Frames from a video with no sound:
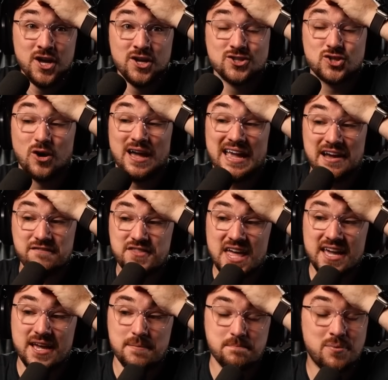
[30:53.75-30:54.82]
So if
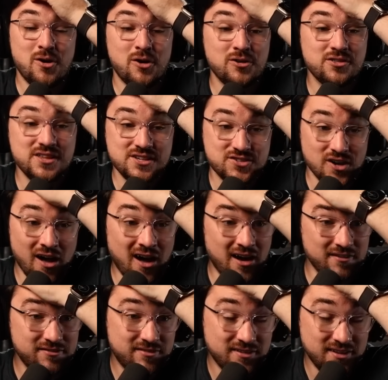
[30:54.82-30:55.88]
they can pull this
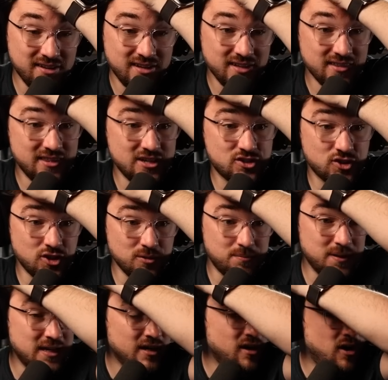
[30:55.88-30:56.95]
off, this could
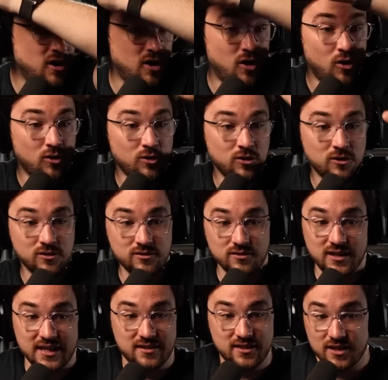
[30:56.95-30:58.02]
be a whole,
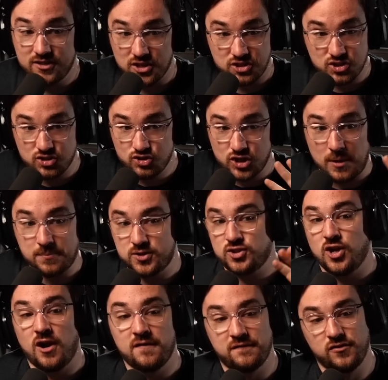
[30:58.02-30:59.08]
like the jump
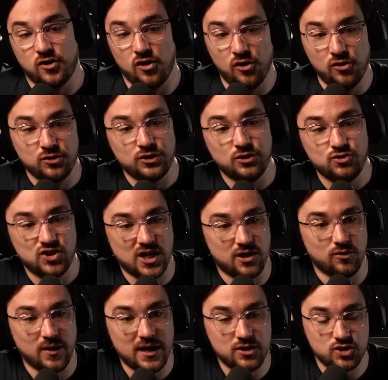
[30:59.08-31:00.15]
start for a whole new
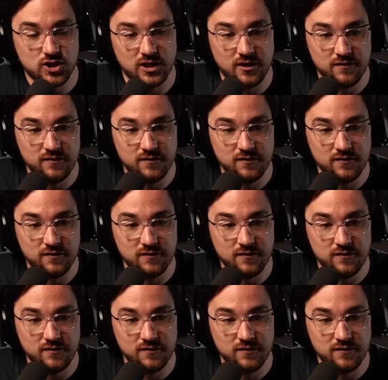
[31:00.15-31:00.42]
generation